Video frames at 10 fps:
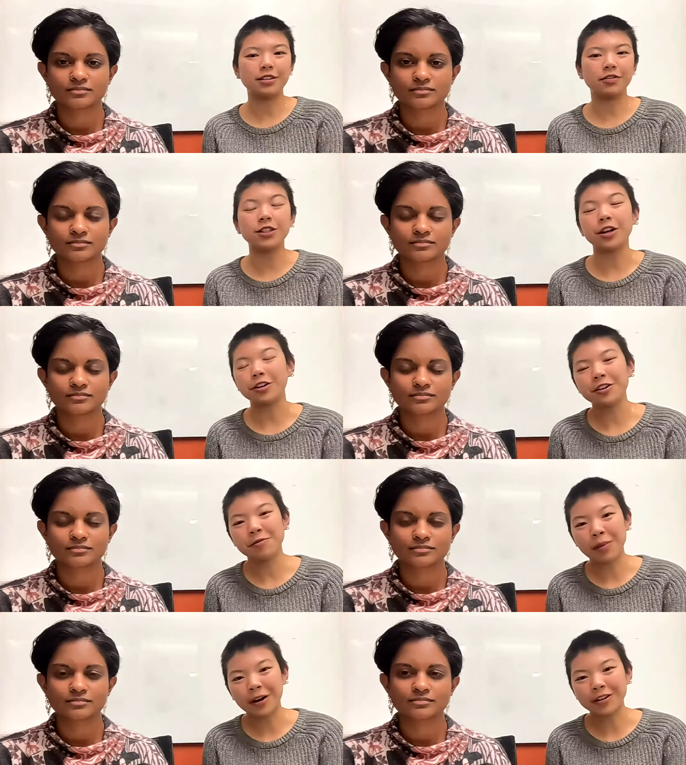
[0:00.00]
Speaker 1: kinds of
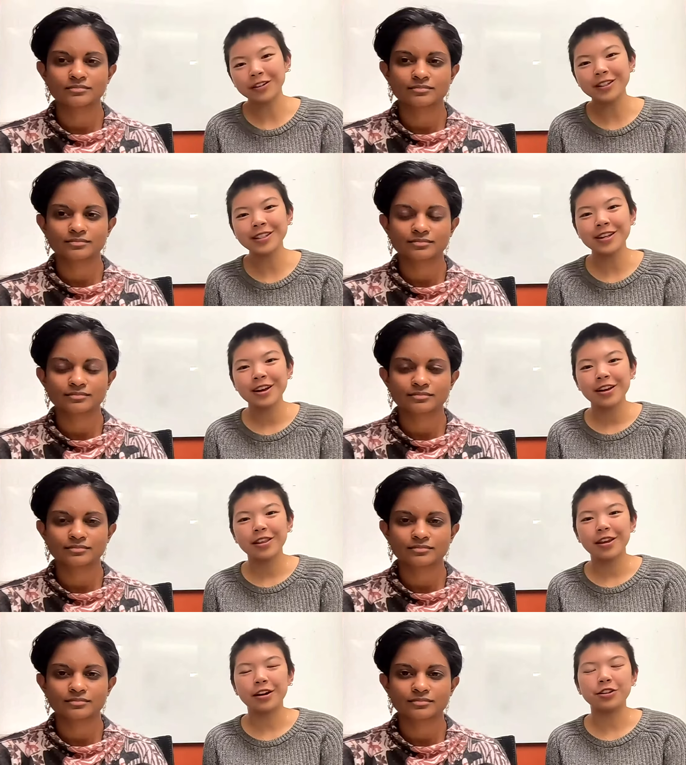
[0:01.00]
generative models
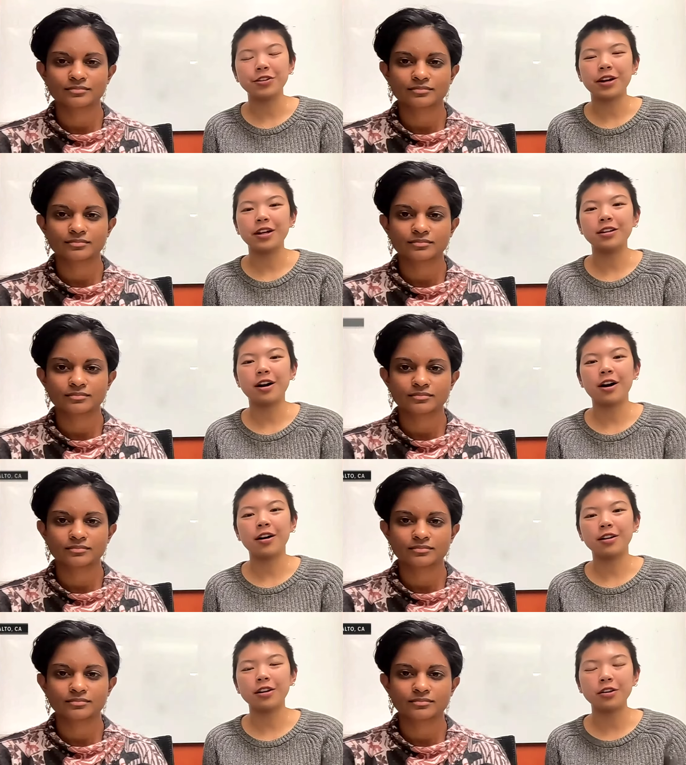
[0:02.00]
they're trained
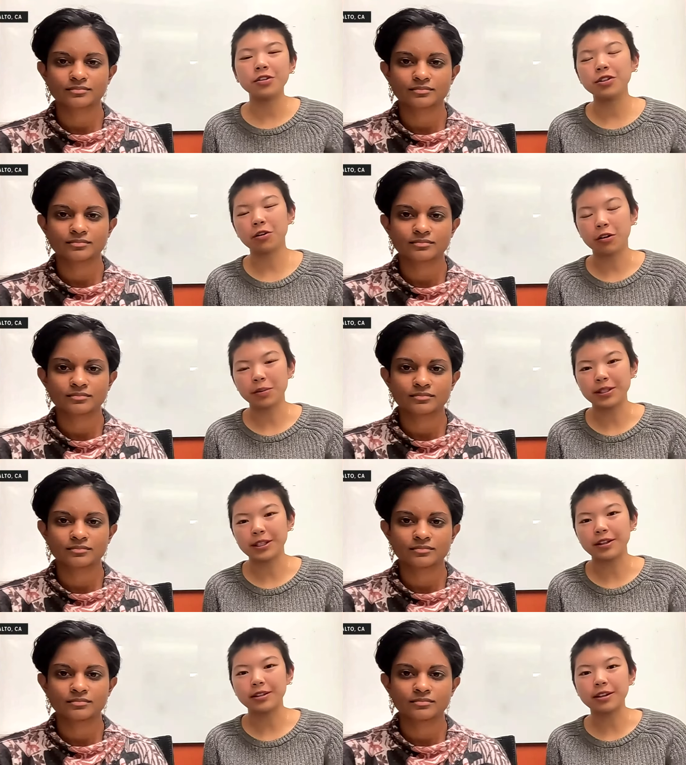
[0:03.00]
on huge
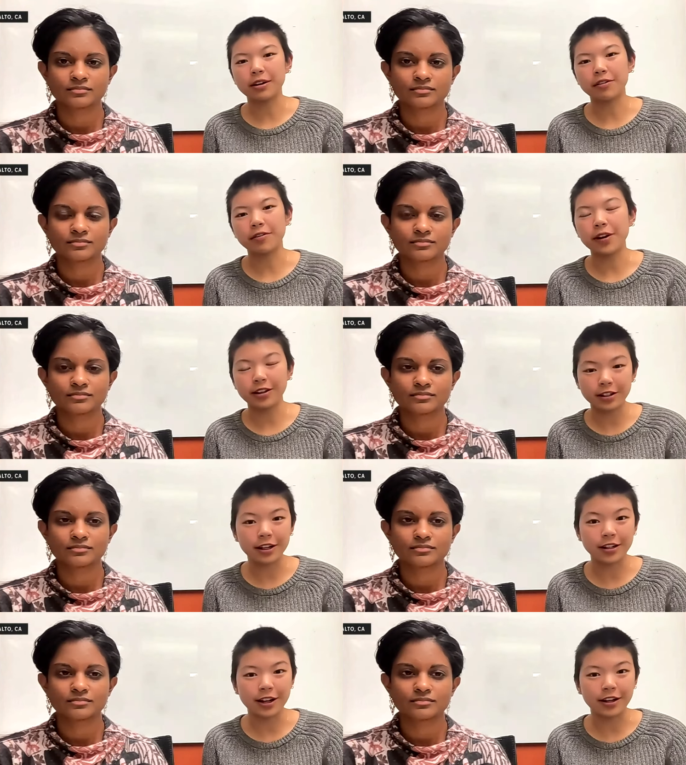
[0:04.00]
corpuses of
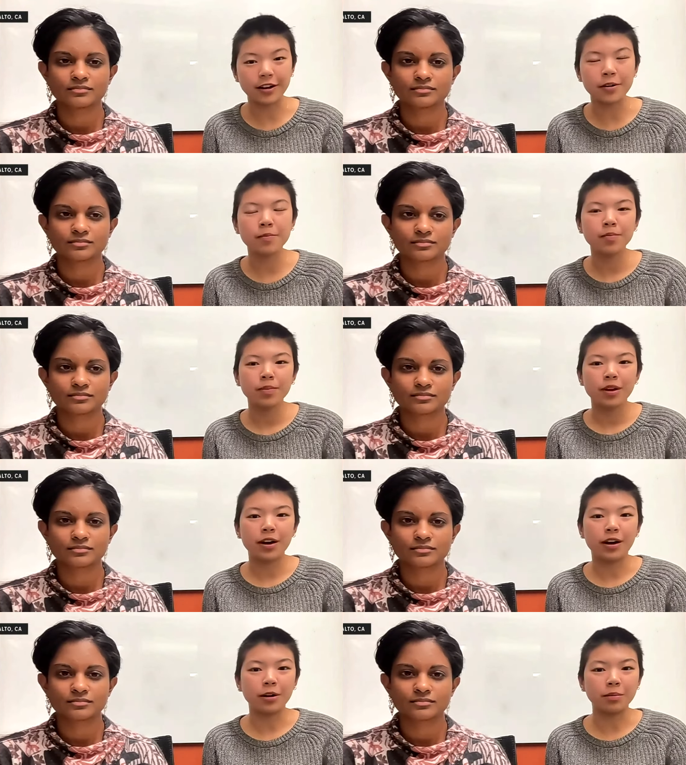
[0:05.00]
internet data.
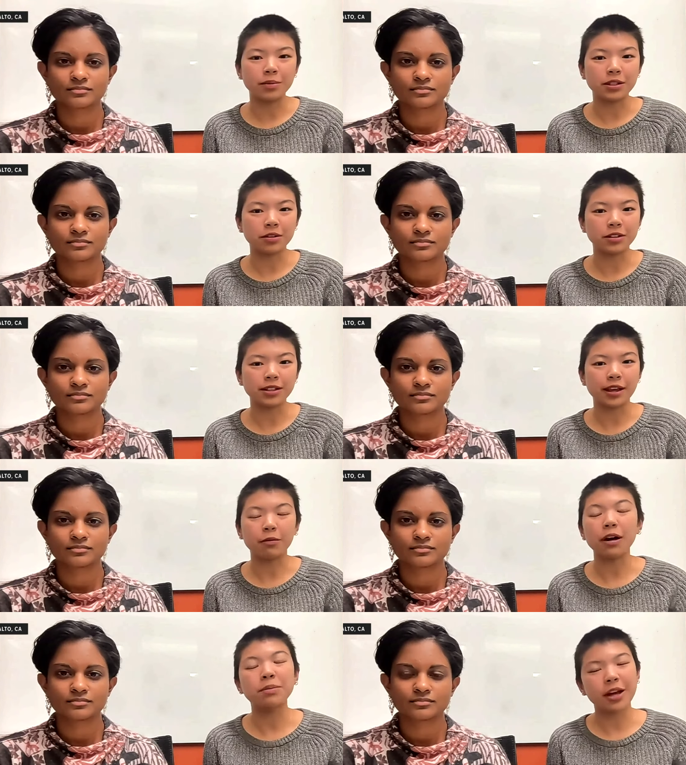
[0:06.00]
Um, so just
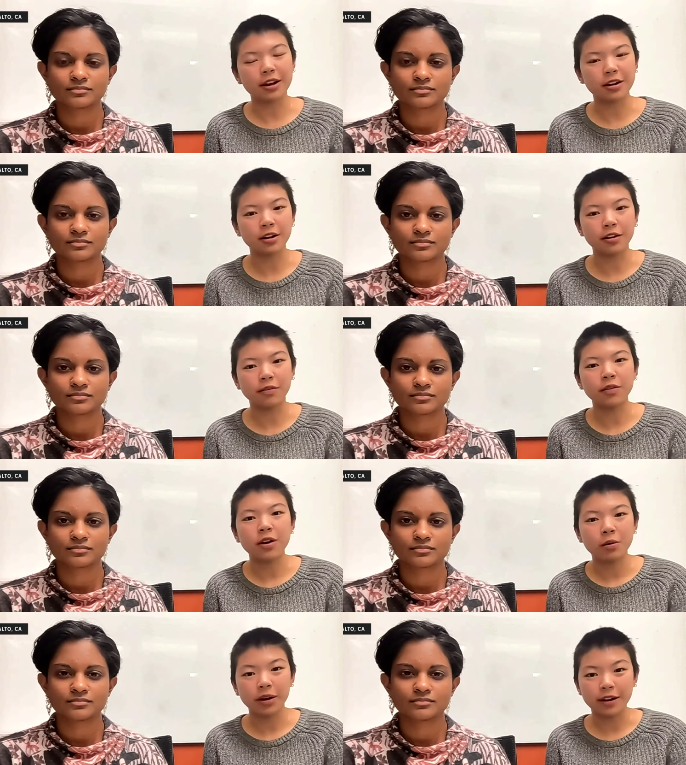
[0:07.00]
like web data of
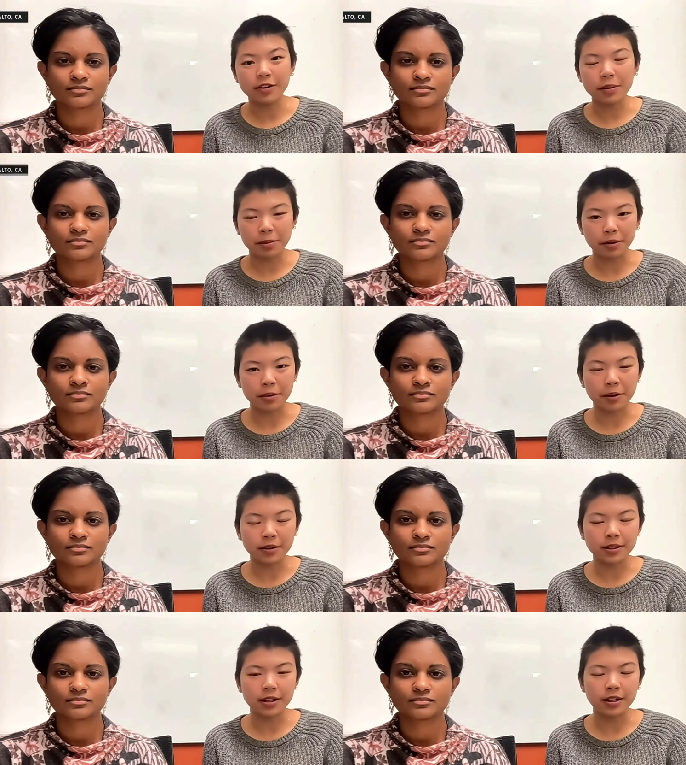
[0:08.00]
whatever people are
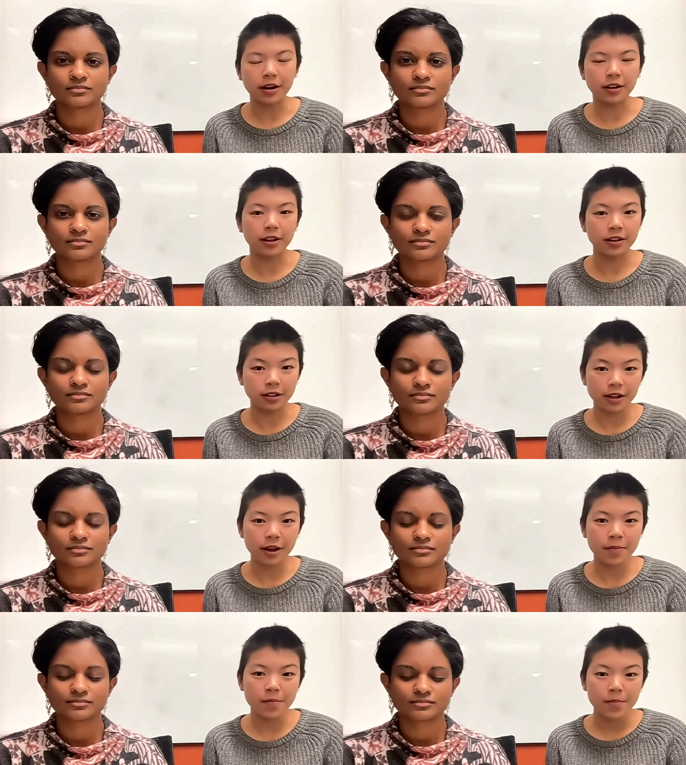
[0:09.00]
posting on the
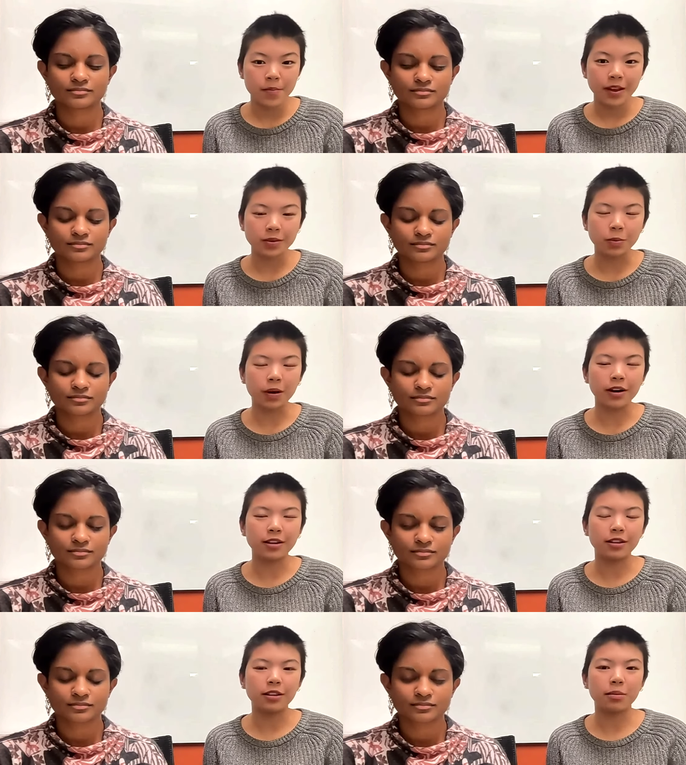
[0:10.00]
internet is
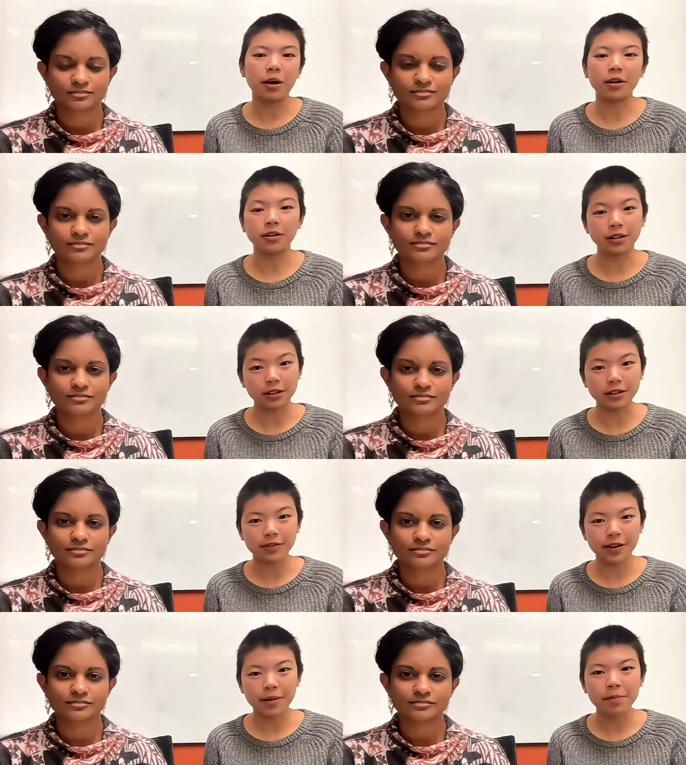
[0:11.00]
what the model
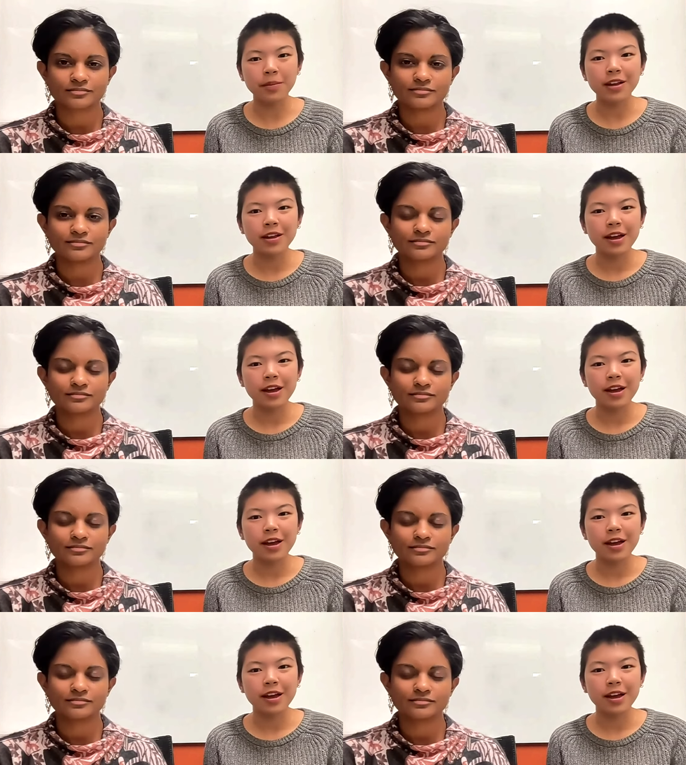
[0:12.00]
learns from.